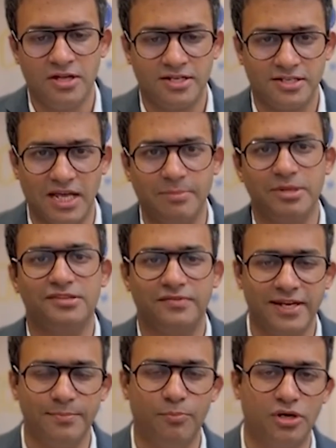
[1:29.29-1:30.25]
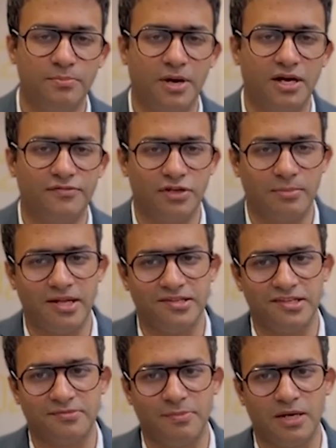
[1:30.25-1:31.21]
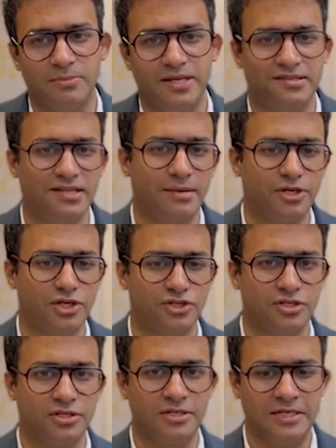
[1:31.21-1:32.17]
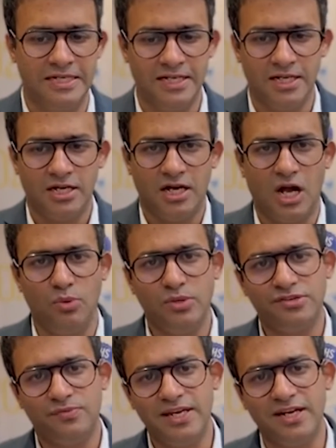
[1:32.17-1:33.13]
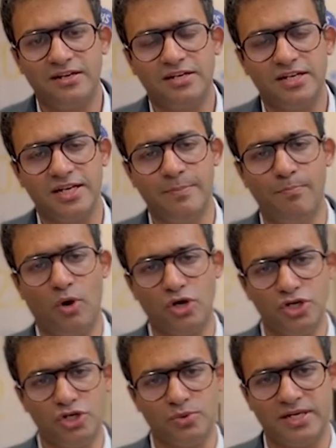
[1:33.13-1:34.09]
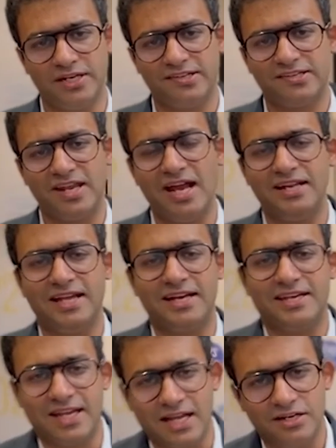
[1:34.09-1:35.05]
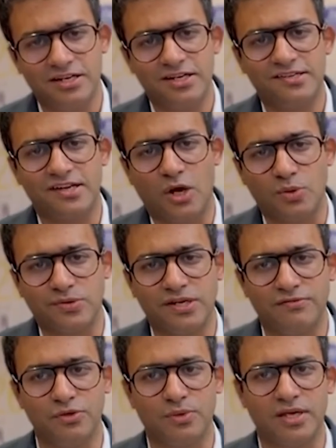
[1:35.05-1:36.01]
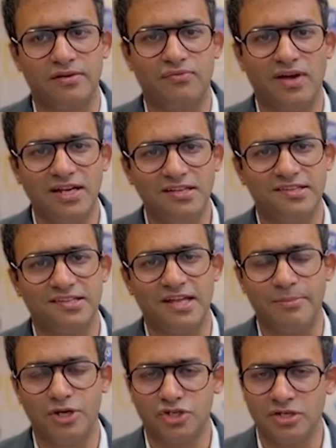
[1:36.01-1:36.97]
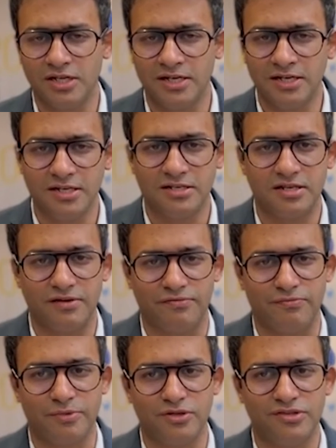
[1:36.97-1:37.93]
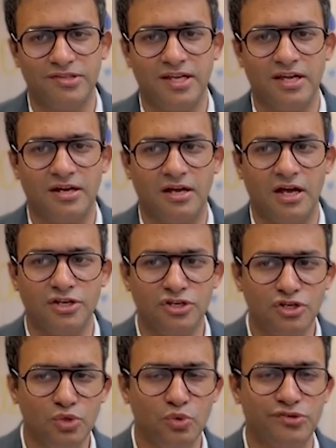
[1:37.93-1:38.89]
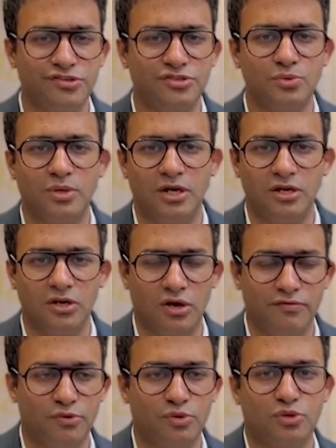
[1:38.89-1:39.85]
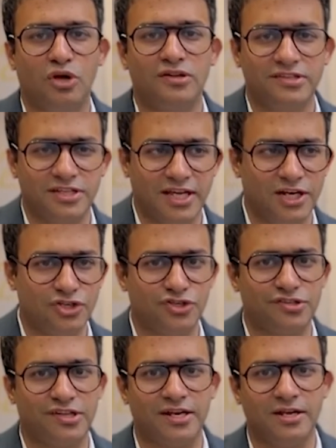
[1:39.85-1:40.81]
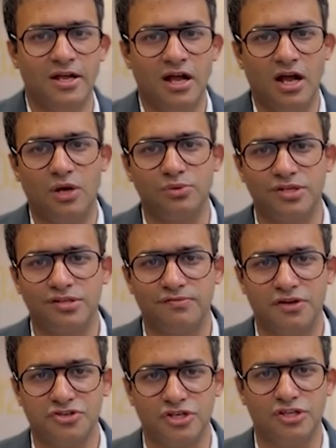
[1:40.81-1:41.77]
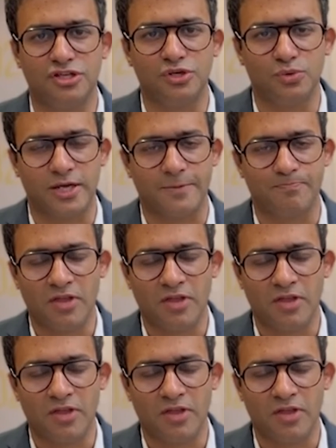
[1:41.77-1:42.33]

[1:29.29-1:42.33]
Timing is a very important part of your MRCS Part B examination. However, it's very important to understand that candidates outside of UK find this examination a little tough because they are unused to a lot of protocols in the NHS and how things function in the UK.